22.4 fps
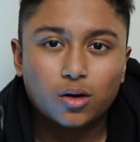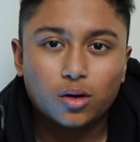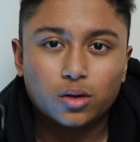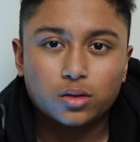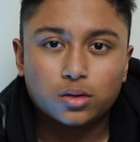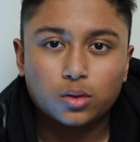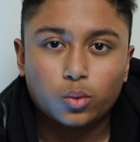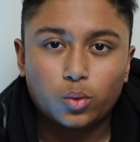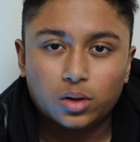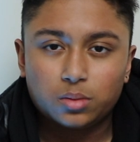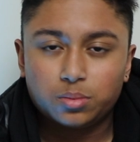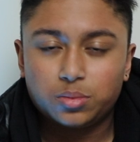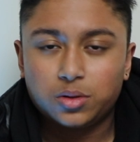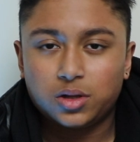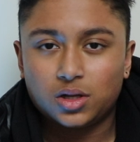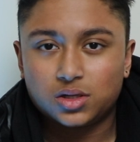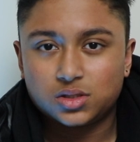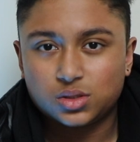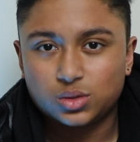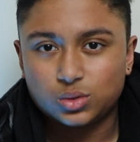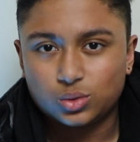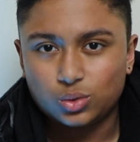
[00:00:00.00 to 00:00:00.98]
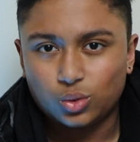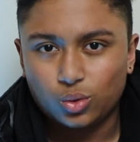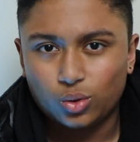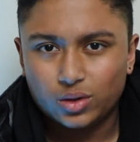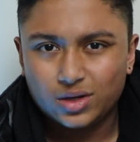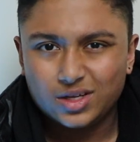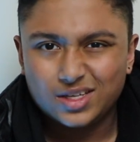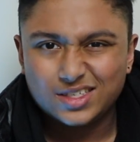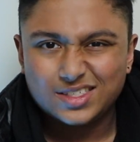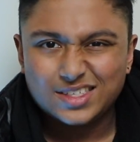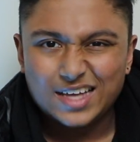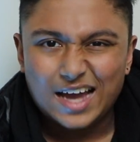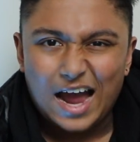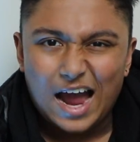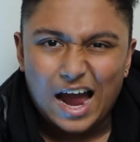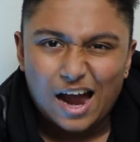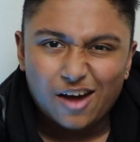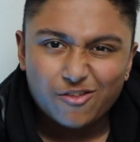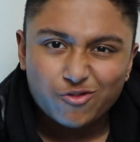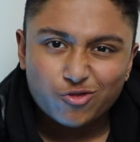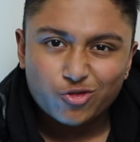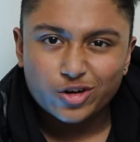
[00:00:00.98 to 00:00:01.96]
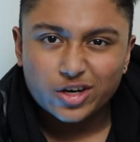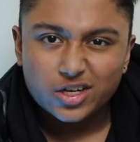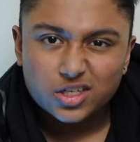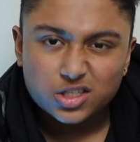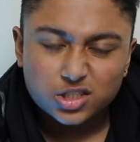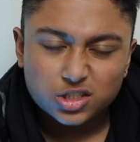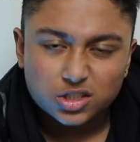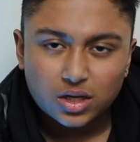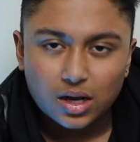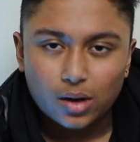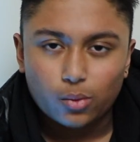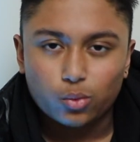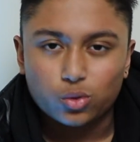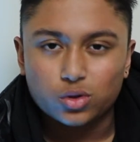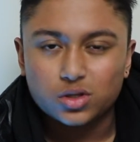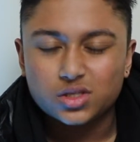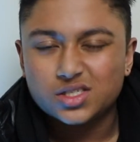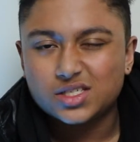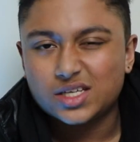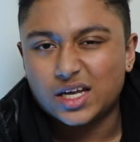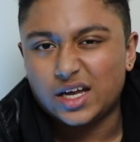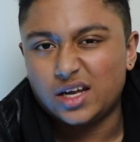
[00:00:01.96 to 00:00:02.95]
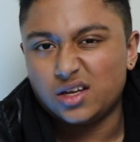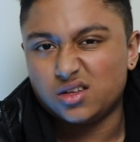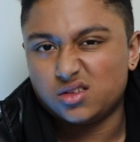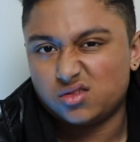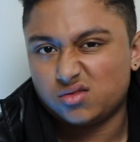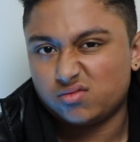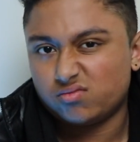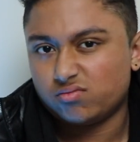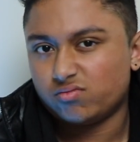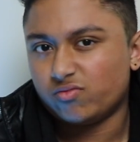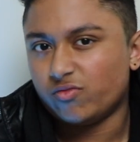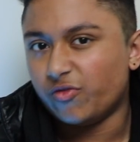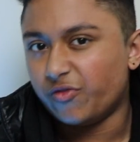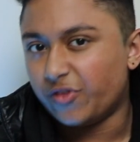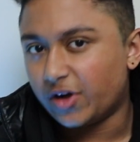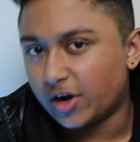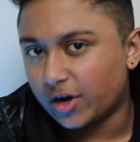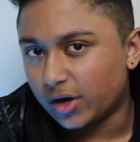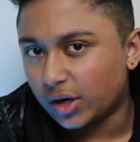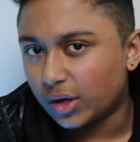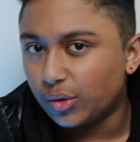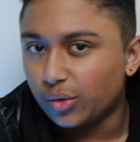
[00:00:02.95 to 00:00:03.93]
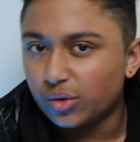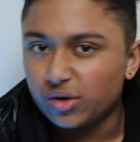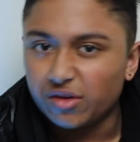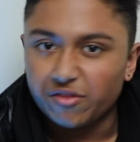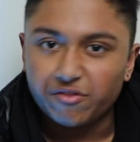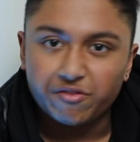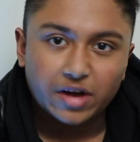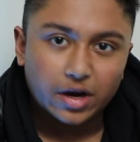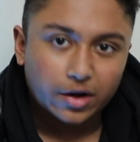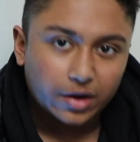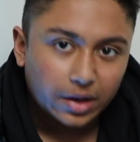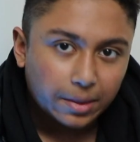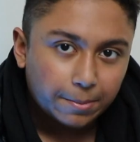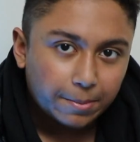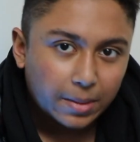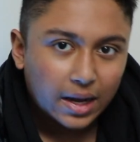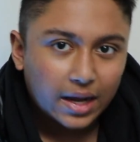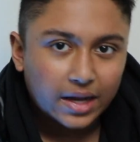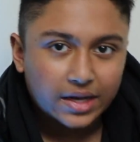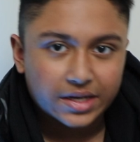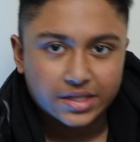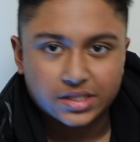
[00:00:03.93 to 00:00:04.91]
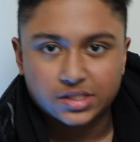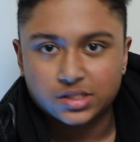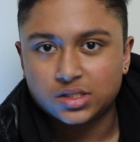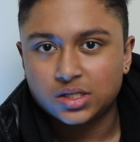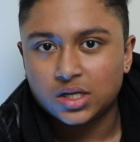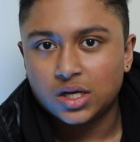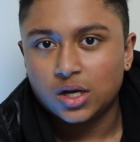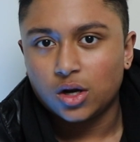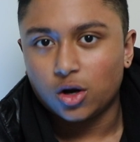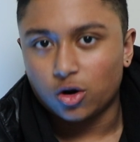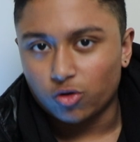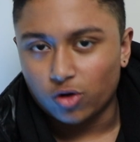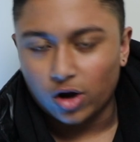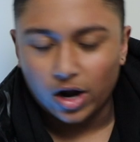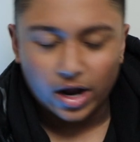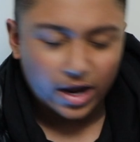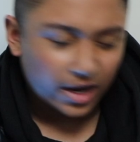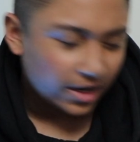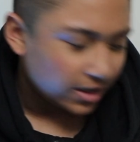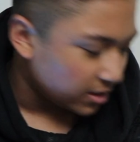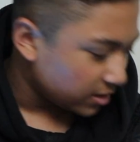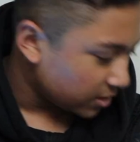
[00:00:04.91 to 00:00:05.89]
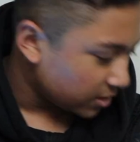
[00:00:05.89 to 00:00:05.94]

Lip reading: on the OnePlus Nord is average. I wouldn't say it's very good or very bad, it's alright.